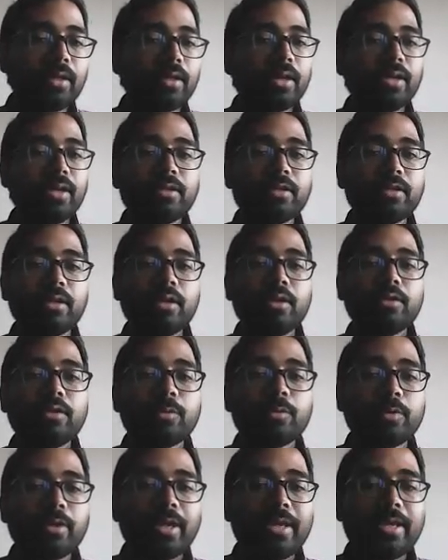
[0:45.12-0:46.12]
Right?
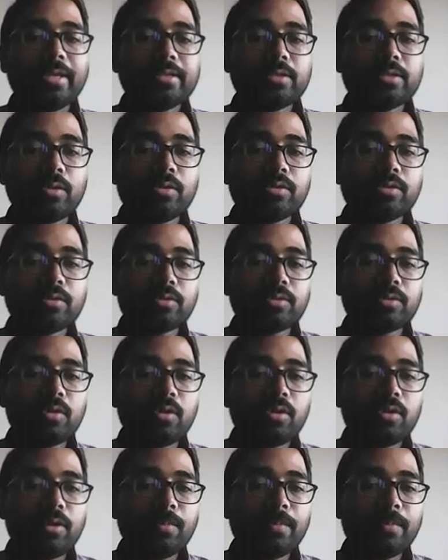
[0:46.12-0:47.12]
So A is also
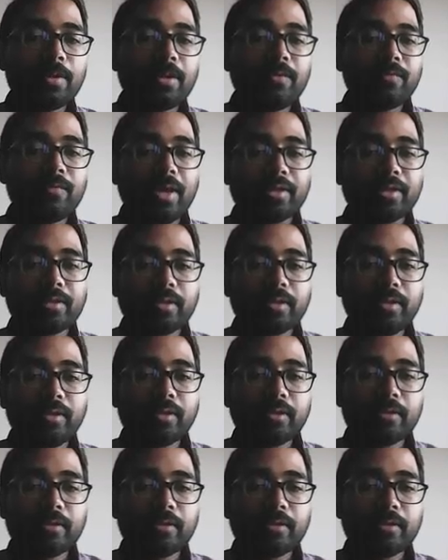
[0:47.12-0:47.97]
called prefactor.